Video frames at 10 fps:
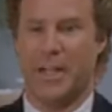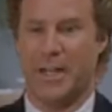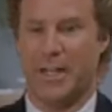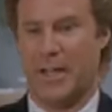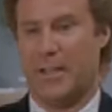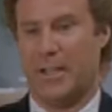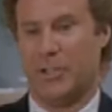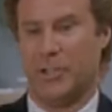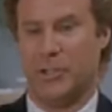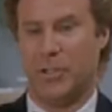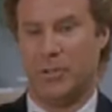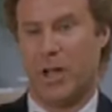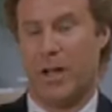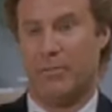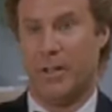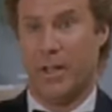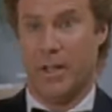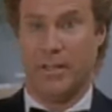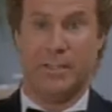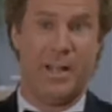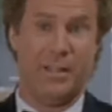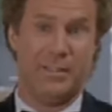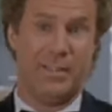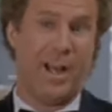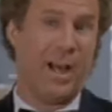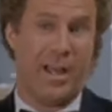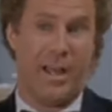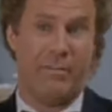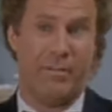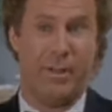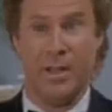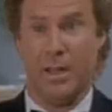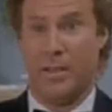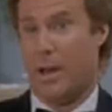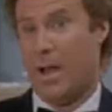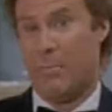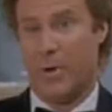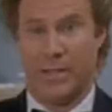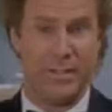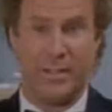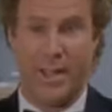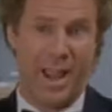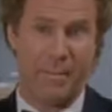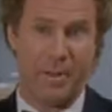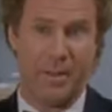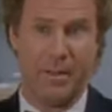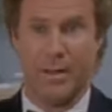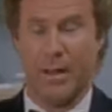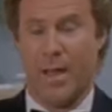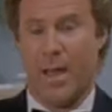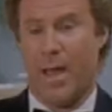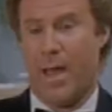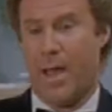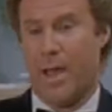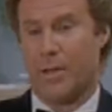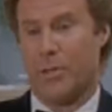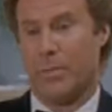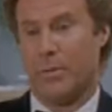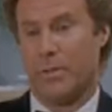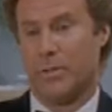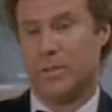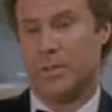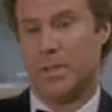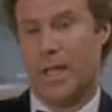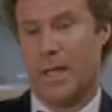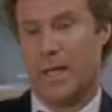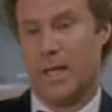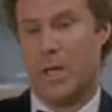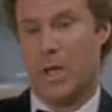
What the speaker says: I think it just shows off the talents that I have, that I bring to the game. Mm. And human resources lady.